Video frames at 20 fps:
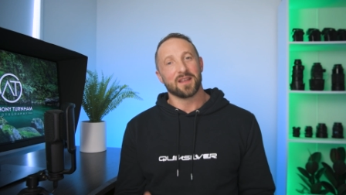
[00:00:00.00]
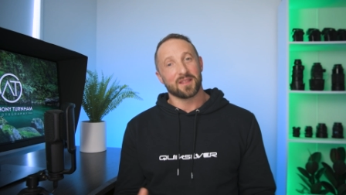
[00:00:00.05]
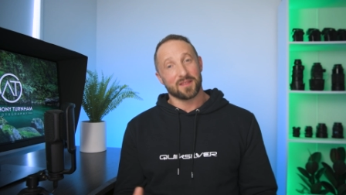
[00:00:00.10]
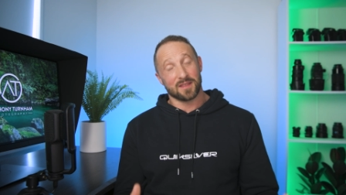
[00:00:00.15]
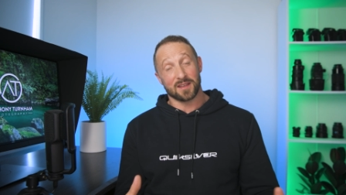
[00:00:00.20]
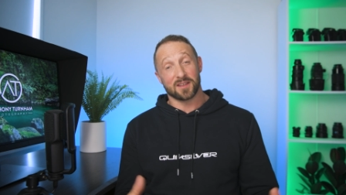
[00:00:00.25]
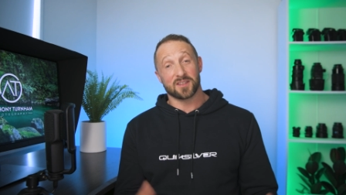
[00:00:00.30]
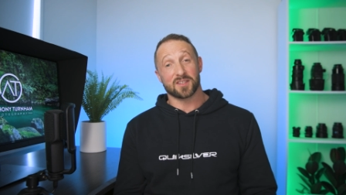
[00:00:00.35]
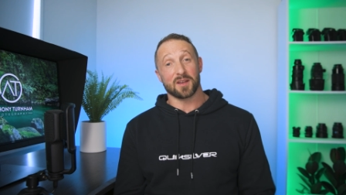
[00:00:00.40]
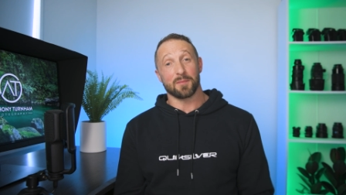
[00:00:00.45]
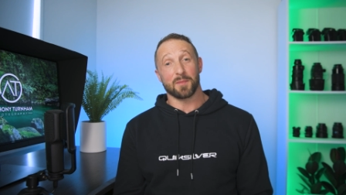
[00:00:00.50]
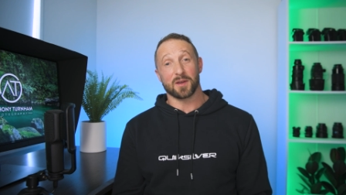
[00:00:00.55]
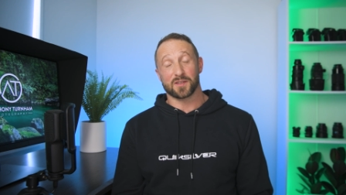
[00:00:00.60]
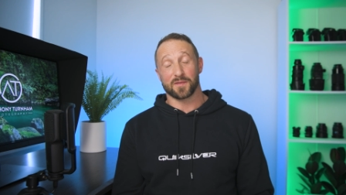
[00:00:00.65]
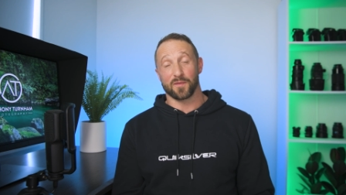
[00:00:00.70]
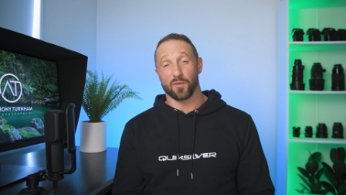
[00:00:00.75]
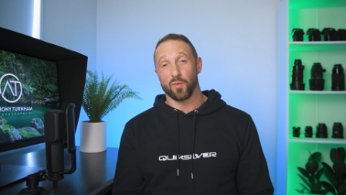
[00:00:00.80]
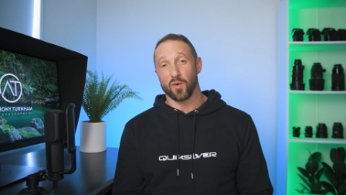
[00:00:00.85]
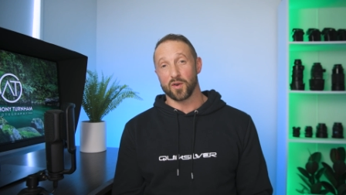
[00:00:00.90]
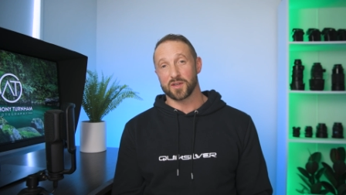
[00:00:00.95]
Thank you so much
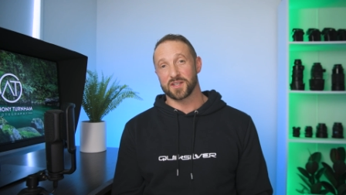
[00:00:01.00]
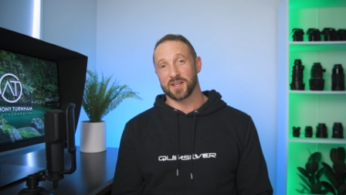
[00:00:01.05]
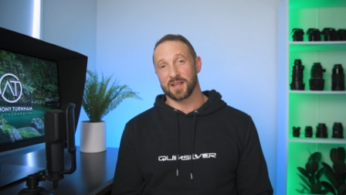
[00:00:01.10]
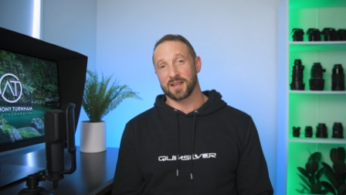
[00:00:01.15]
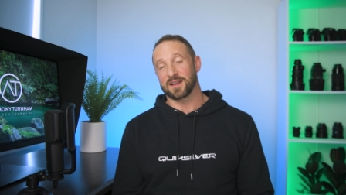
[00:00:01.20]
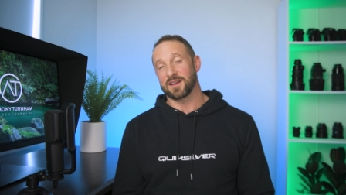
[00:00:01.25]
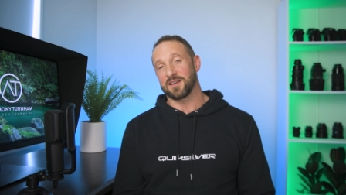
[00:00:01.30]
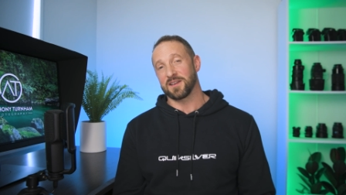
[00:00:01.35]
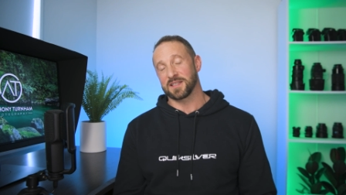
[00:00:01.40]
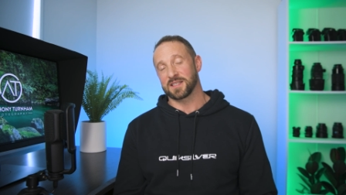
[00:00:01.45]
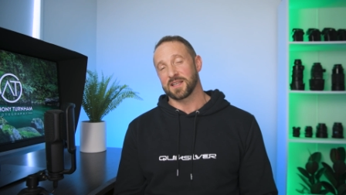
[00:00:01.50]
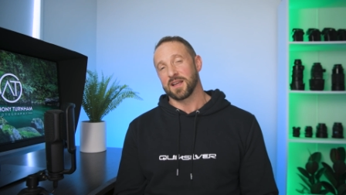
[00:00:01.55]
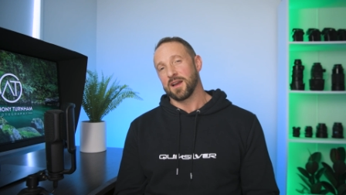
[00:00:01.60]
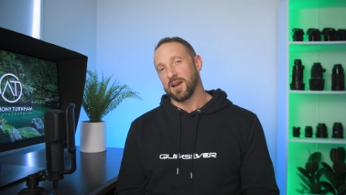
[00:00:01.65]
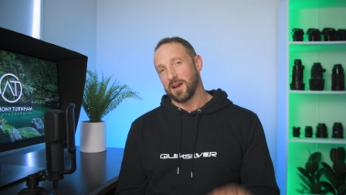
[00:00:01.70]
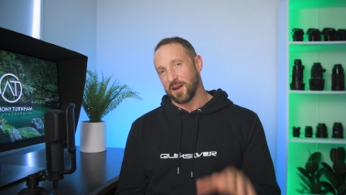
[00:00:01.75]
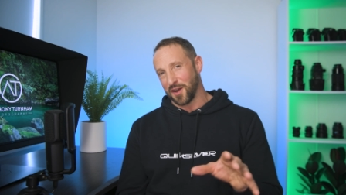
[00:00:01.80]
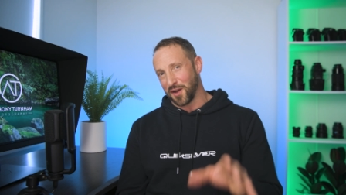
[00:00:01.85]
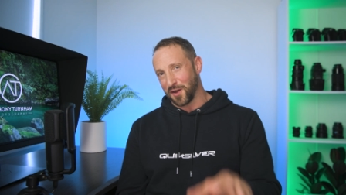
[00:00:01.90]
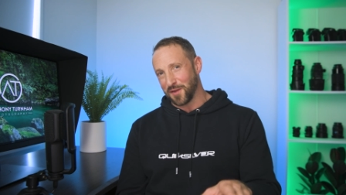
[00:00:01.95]
for watching guys.
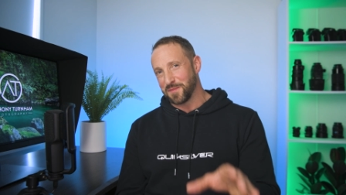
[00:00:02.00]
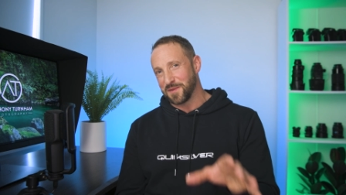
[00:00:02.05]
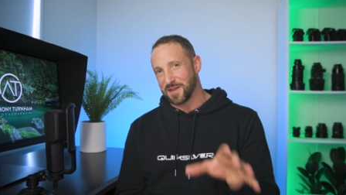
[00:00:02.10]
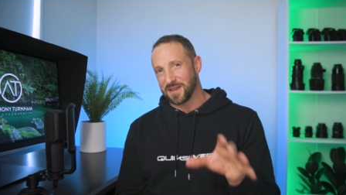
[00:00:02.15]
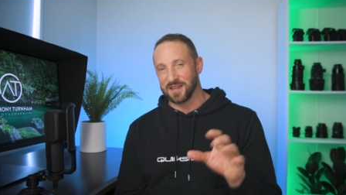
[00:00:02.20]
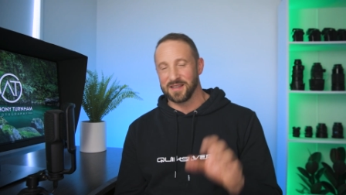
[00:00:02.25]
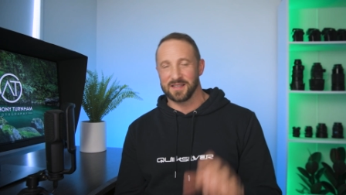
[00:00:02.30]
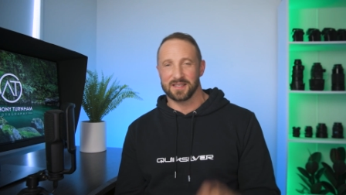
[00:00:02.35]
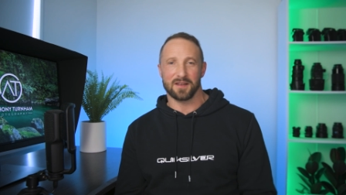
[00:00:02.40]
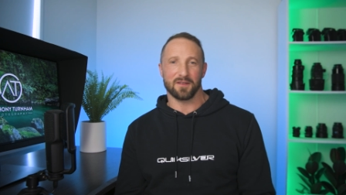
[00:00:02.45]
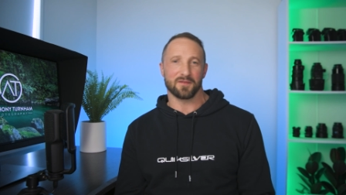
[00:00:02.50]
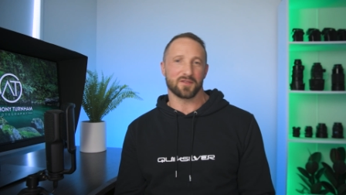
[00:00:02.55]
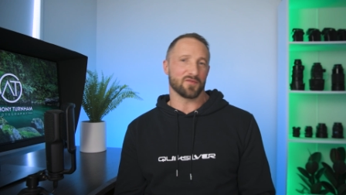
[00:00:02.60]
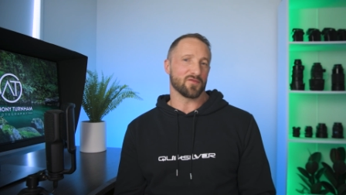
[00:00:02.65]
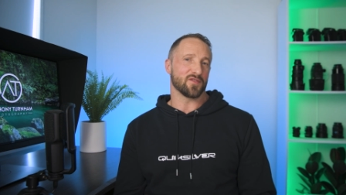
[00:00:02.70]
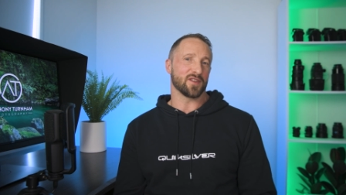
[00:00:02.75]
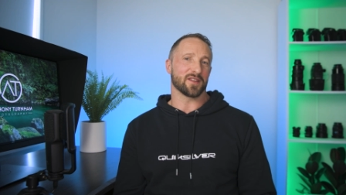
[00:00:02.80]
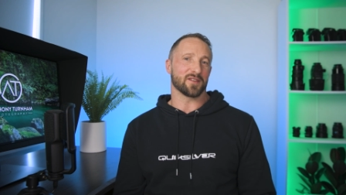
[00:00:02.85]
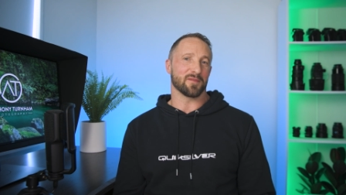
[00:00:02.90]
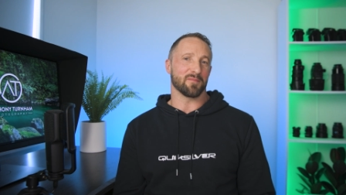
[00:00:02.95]
I hope you get yourselves a
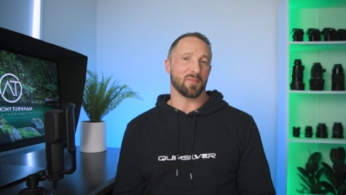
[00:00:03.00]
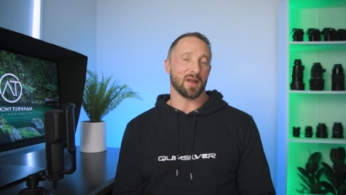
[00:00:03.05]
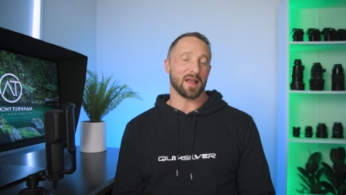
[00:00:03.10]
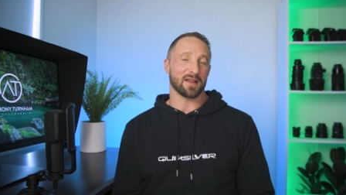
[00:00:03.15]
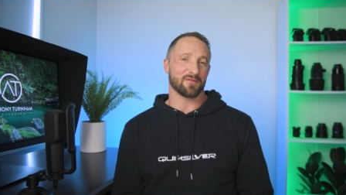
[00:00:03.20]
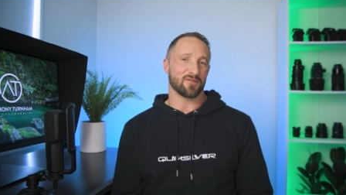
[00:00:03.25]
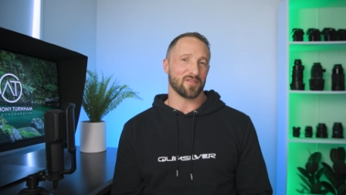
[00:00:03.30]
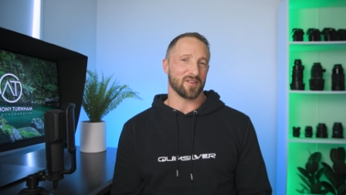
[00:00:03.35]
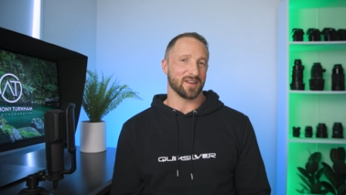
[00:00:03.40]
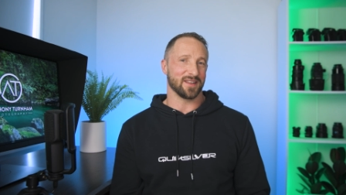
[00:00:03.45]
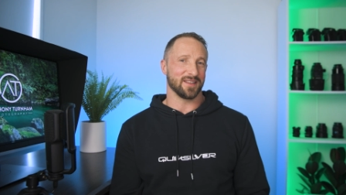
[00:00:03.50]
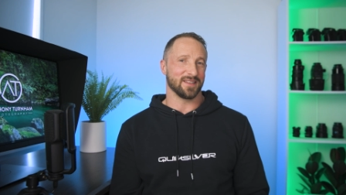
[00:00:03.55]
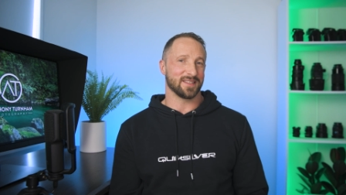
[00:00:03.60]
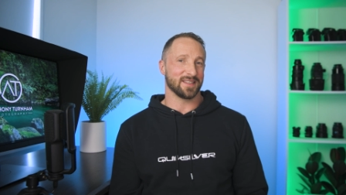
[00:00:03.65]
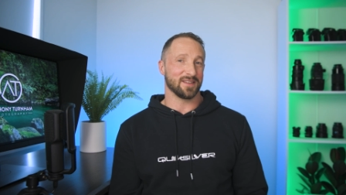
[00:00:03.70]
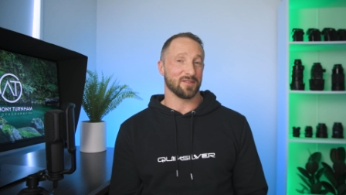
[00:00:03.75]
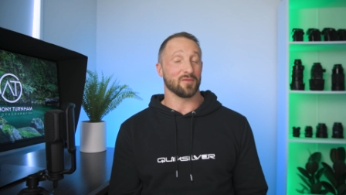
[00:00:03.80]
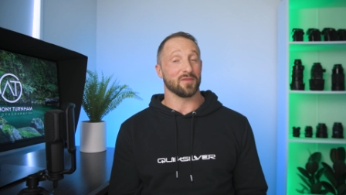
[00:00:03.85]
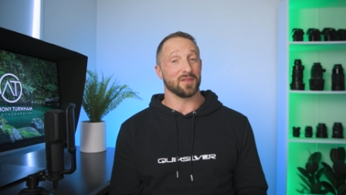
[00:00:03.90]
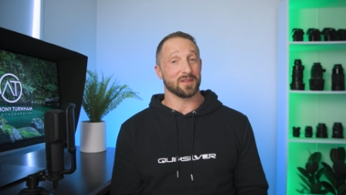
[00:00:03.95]
really good Black Friday
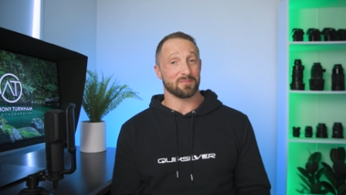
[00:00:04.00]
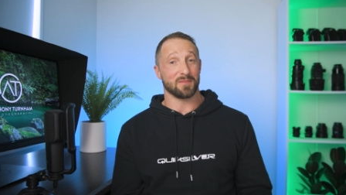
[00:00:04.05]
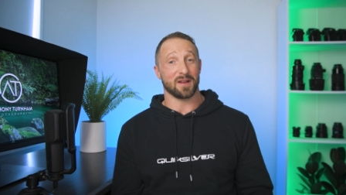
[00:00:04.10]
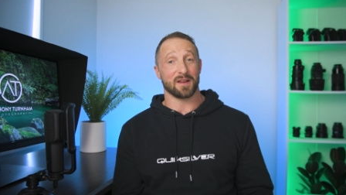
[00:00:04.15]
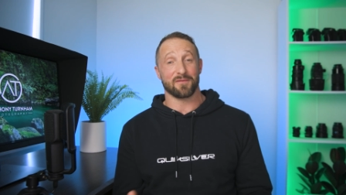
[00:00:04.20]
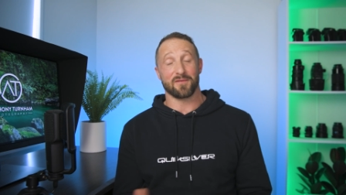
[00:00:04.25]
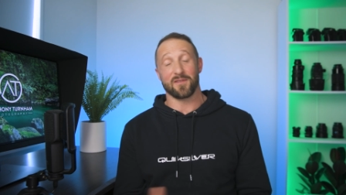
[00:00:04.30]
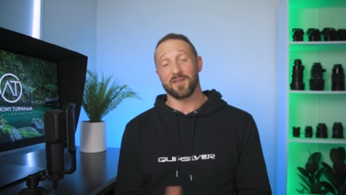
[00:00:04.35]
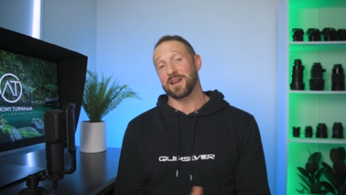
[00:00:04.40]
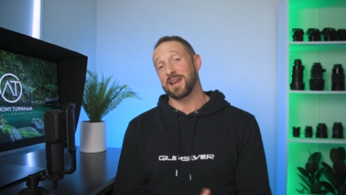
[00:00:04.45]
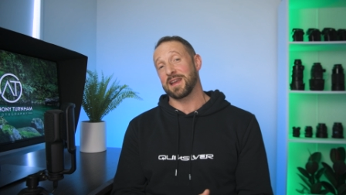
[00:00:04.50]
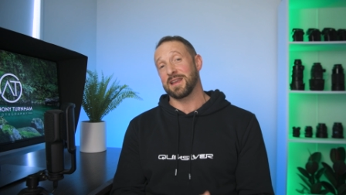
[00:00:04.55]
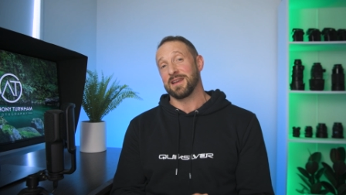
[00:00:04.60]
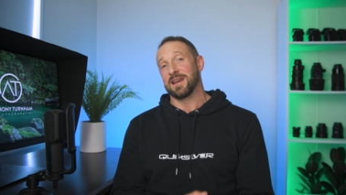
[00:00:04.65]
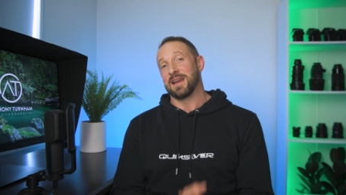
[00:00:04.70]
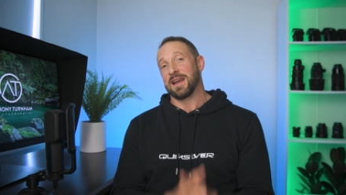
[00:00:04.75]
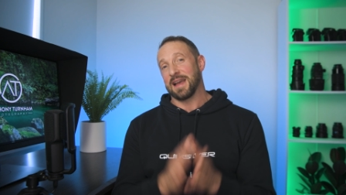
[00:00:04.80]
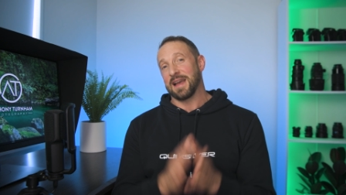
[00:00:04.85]
deal this Black Friday